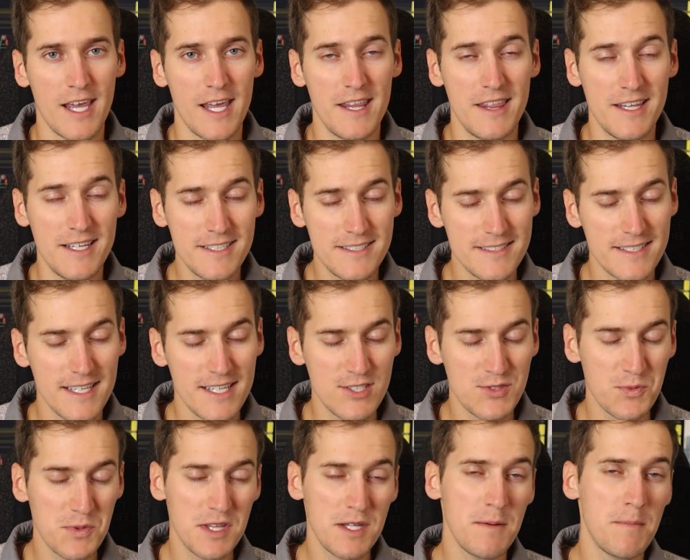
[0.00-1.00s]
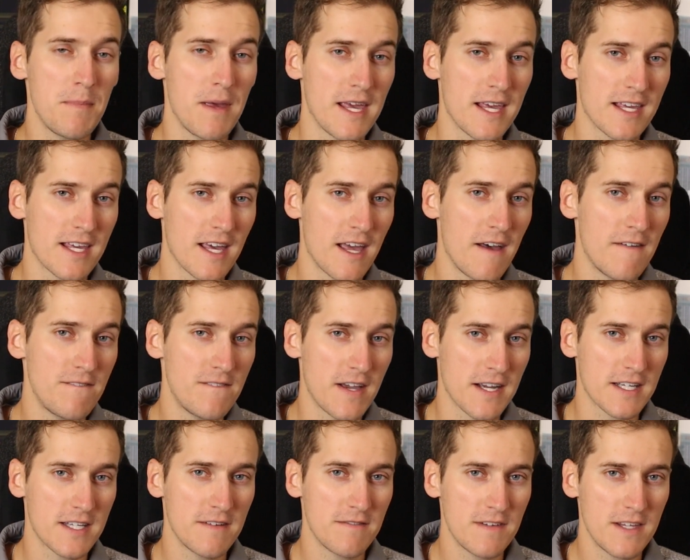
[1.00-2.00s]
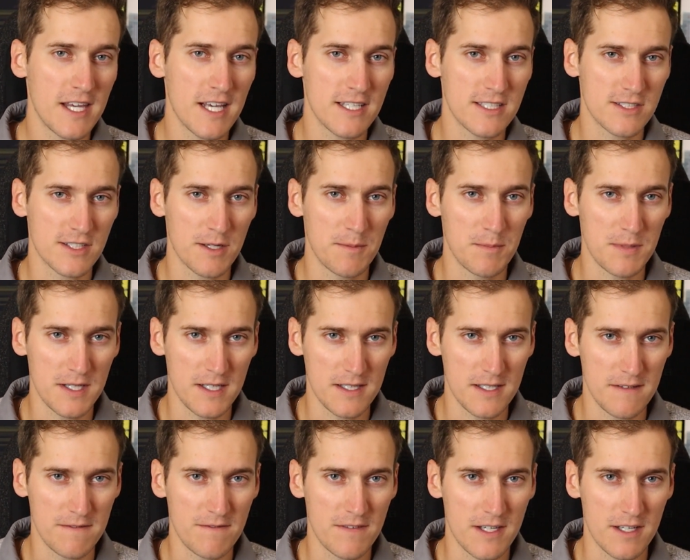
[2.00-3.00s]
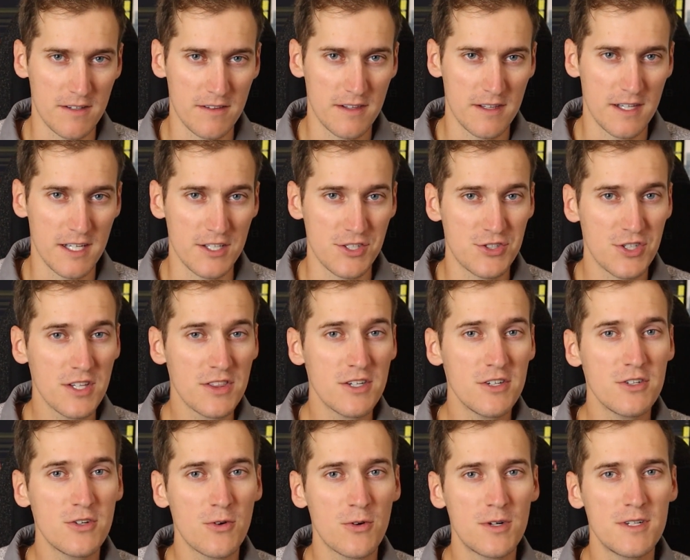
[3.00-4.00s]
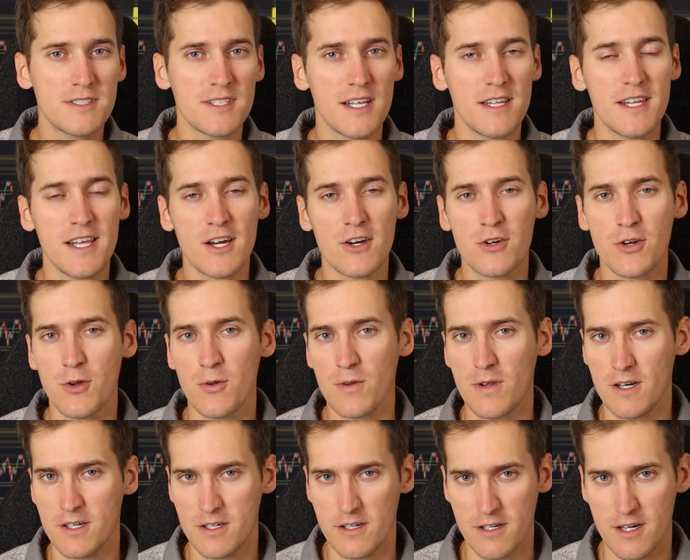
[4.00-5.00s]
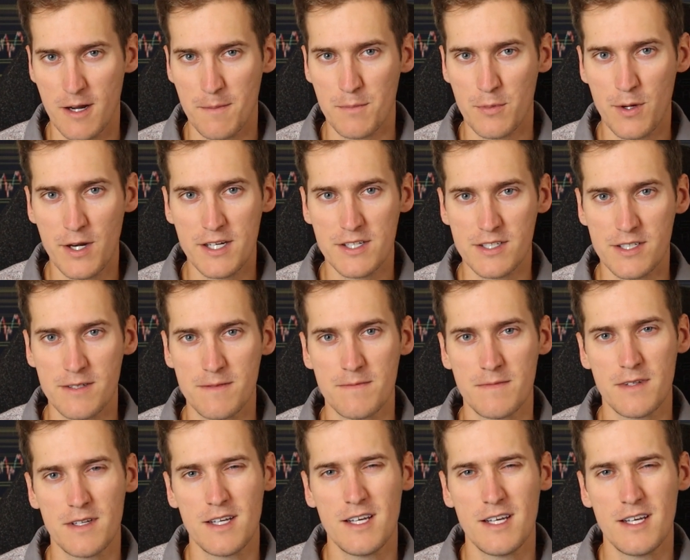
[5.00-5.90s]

And this is when the bank effectively has completely failed. They shut their doors and they are no longer in operation.